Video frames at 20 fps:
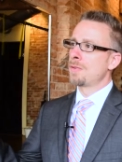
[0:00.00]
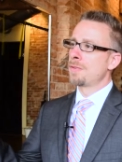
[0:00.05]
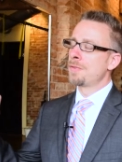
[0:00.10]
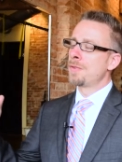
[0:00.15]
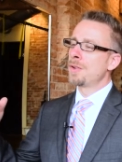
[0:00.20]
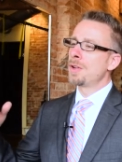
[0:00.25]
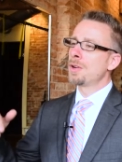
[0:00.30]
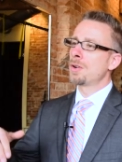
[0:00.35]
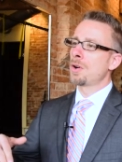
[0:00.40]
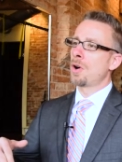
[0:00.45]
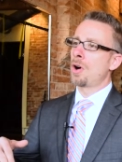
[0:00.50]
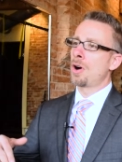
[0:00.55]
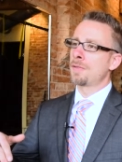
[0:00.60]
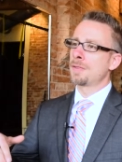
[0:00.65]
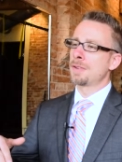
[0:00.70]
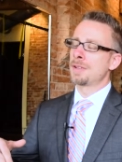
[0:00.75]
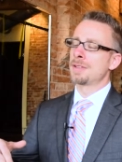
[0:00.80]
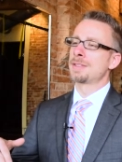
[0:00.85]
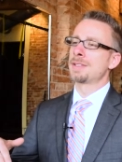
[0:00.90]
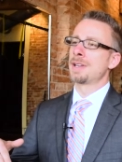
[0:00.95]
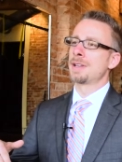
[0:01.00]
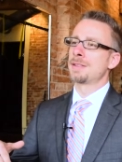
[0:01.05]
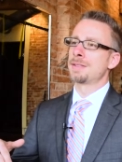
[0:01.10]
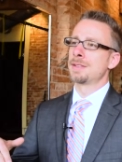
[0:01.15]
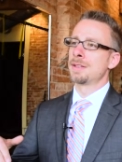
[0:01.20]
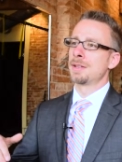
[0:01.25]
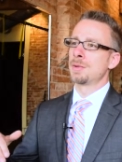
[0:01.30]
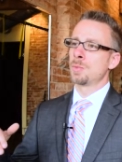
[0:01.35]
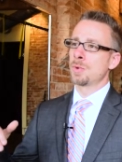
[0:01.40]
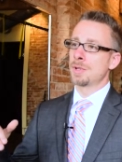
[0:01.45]
Fear often sets
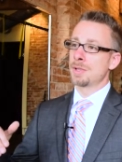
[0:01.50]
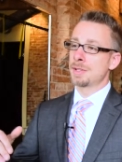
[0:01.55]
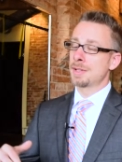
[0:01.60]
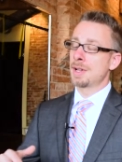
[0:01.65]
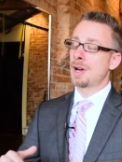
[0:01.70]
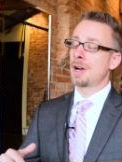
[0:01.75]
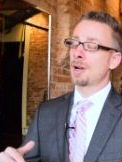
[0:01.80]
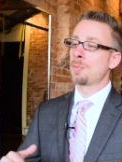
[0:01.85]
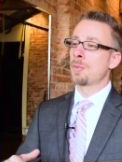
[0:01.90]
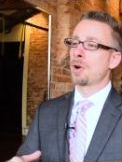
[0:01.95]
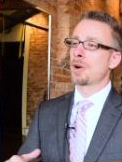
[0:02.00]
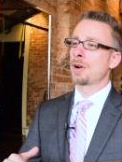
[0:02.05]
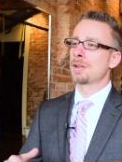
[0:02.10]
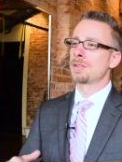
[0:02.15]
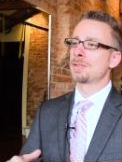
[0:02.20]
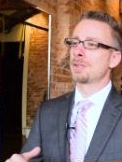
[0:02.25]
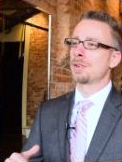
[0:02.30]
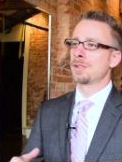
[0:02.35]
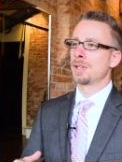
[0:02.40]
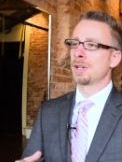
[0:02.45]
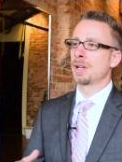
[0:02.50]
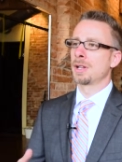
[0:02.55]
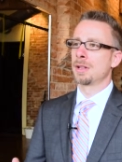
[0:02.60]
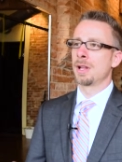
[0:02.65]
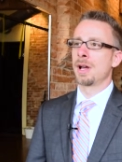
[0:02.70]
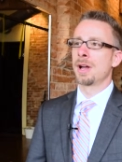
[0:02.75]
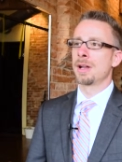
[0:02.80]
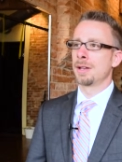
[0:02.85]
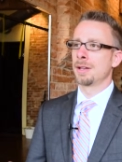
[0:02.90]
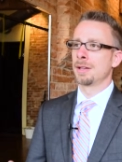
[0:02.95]
in when stock markets are
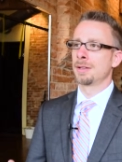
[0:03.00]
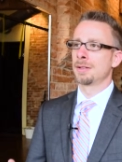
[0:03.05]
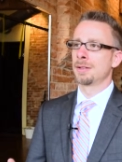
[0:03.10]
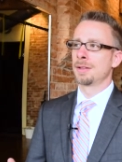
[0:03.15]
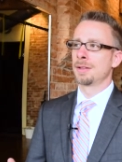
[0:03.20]
declining,